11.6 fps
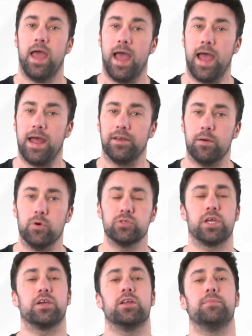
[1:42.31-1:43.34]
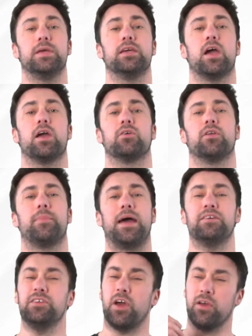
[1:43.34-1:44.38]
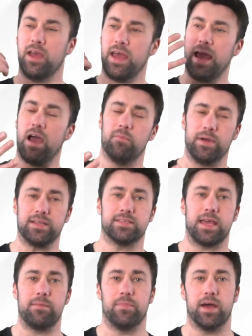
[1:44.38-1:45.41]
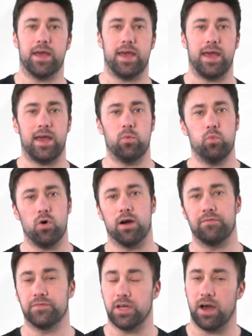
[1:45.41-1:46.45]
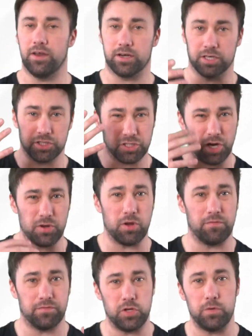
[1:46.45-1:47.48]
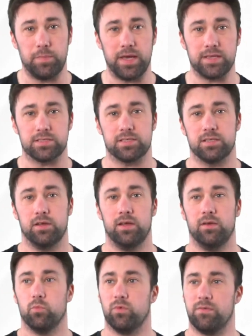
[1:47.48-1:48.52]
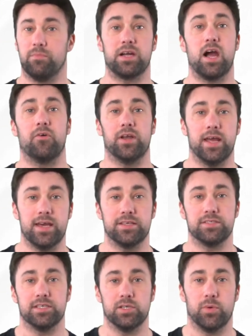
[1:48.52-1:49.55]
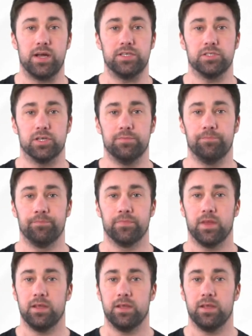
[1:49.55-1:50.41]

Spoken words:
And I'm also going to be going on about, you know, how I maintain my hair, what I've done. I'm going to show you a few bits with my current hair situation.